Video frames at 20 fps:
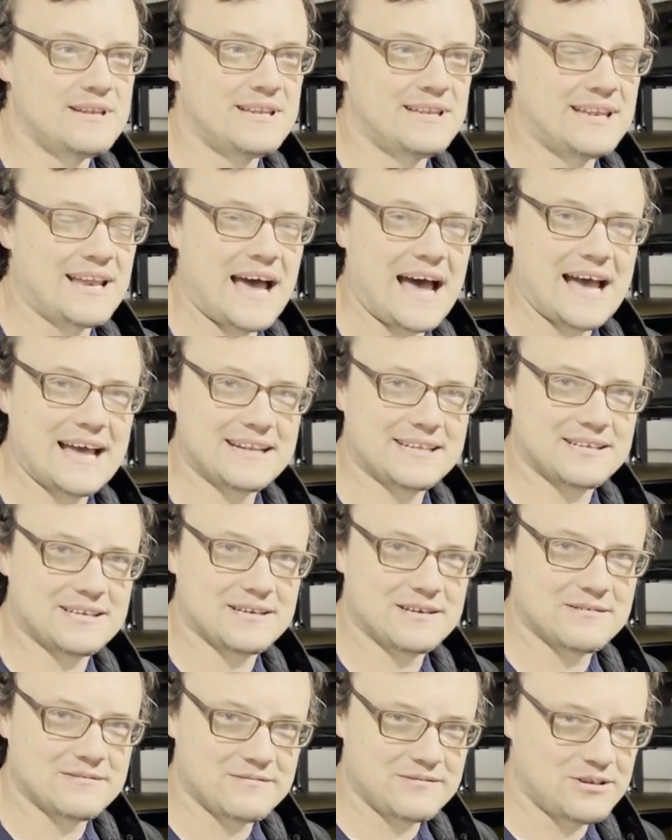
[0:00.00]
not,
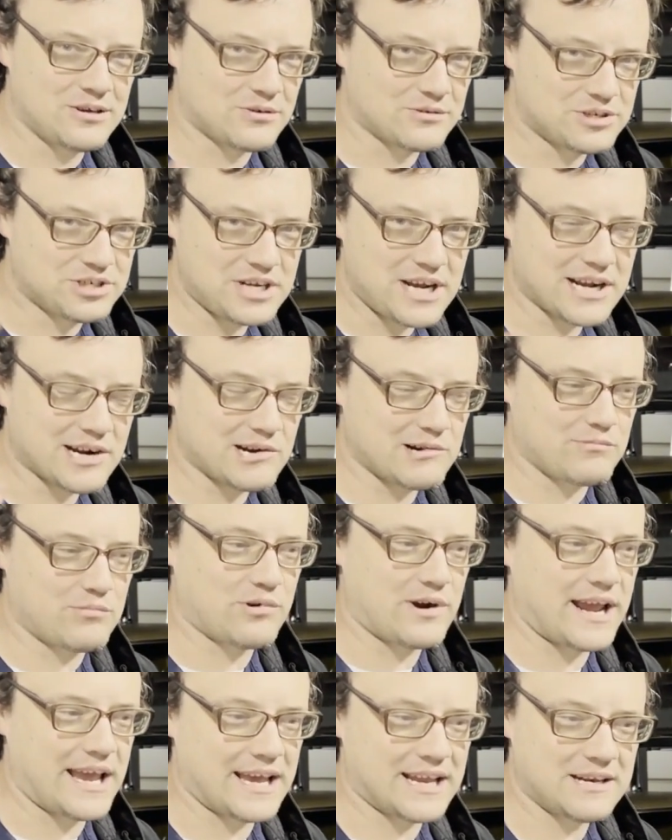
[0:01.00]
Checker
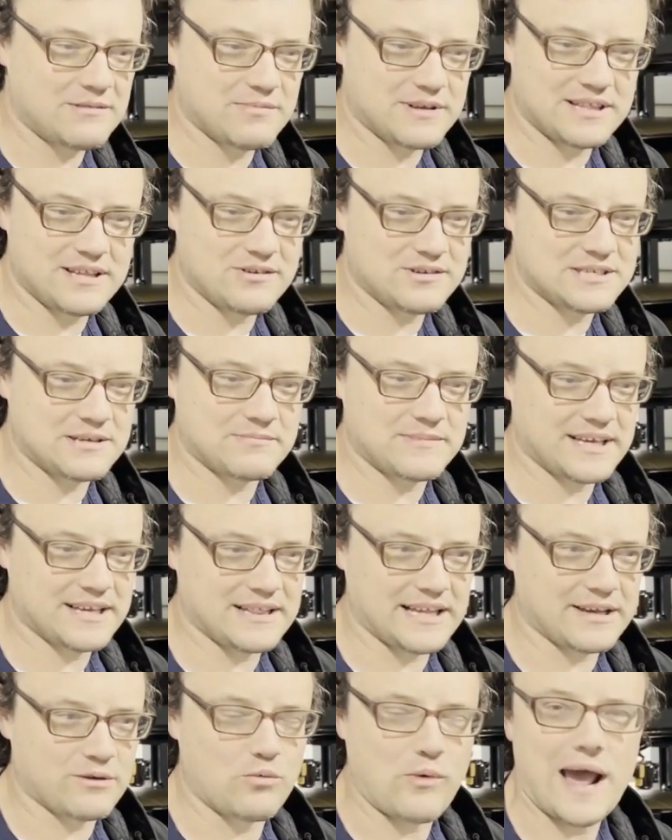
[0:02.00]
brand, but there's something
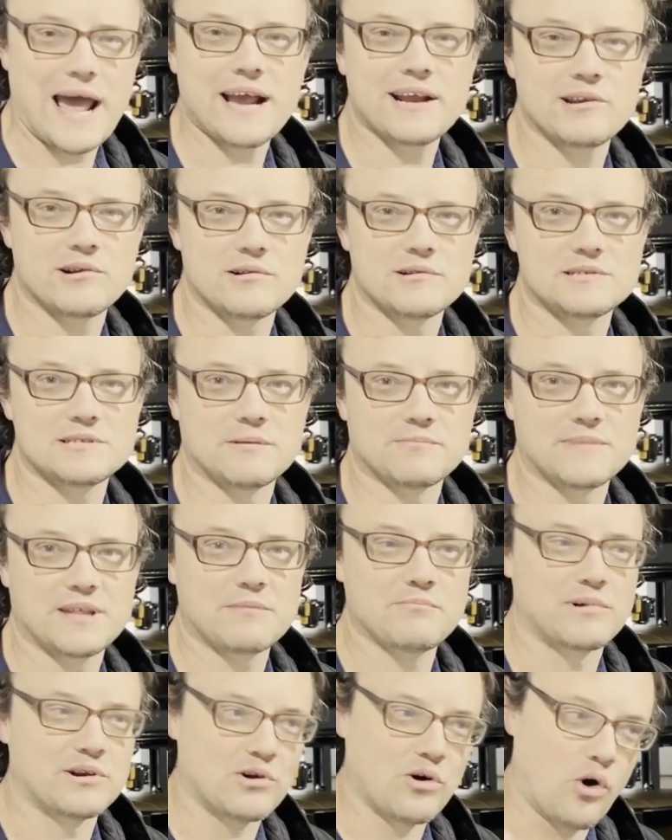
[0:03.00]
like Wagner or something,
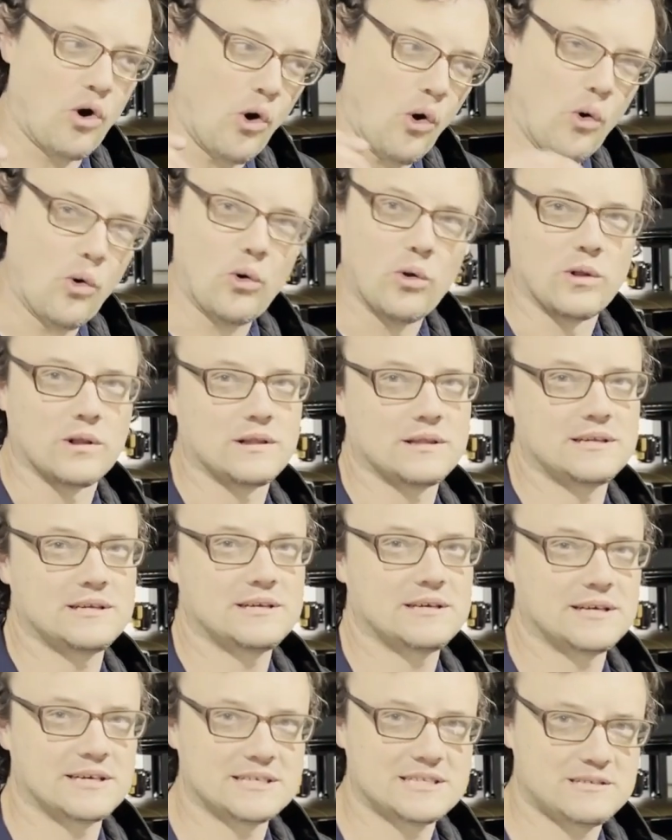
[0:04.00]
but old
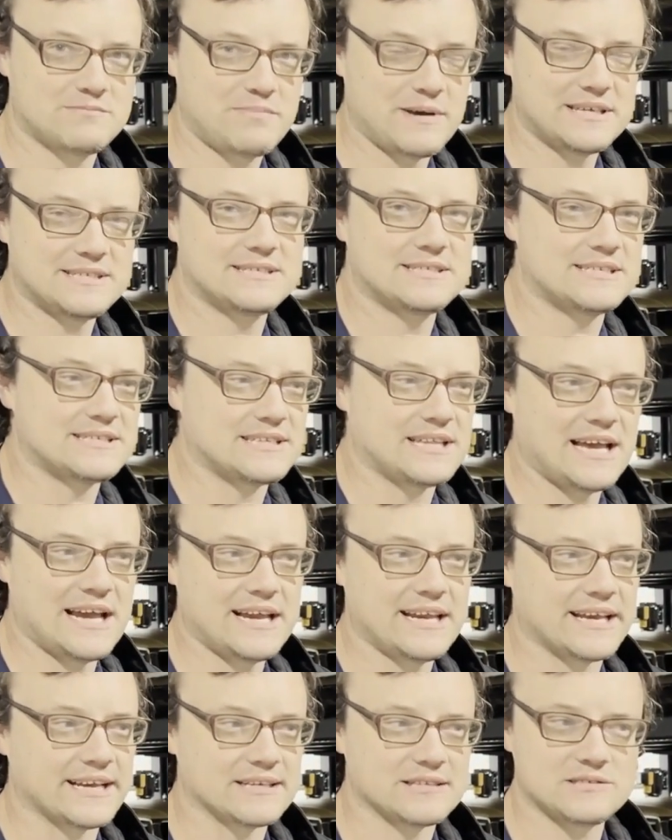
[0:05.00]
asbestos
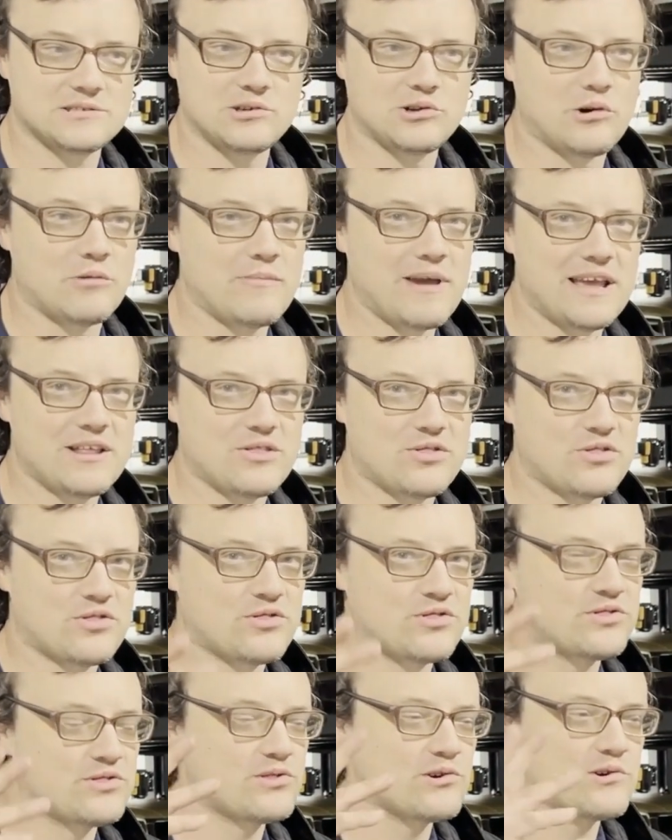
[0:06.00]
linings, made
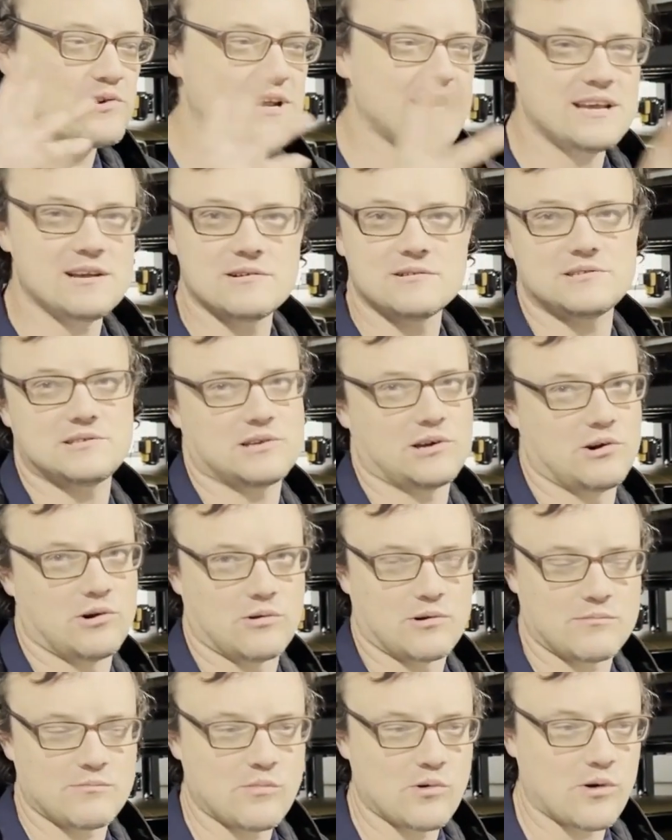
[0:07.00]
30 years ago
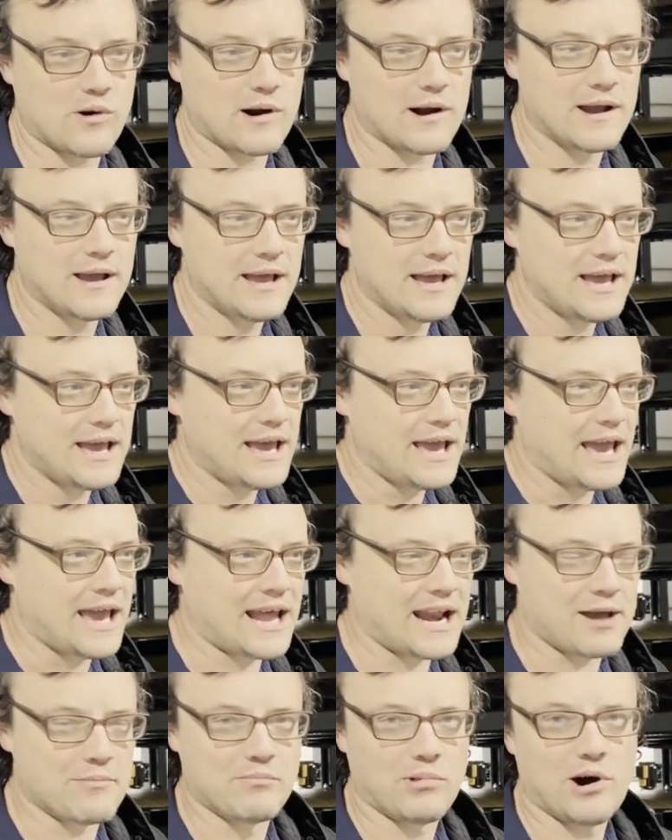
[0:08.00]
or more.
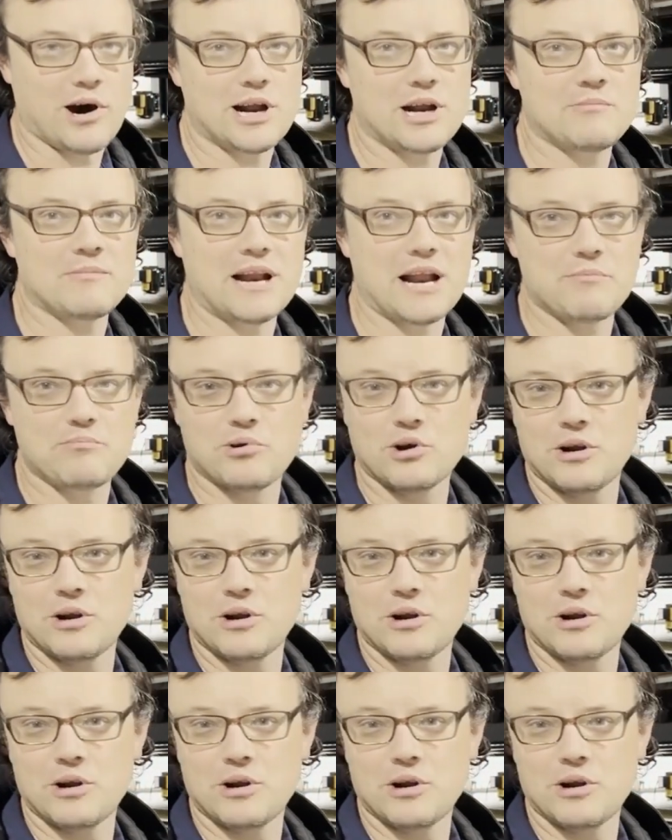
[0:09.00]
And I bought them and I put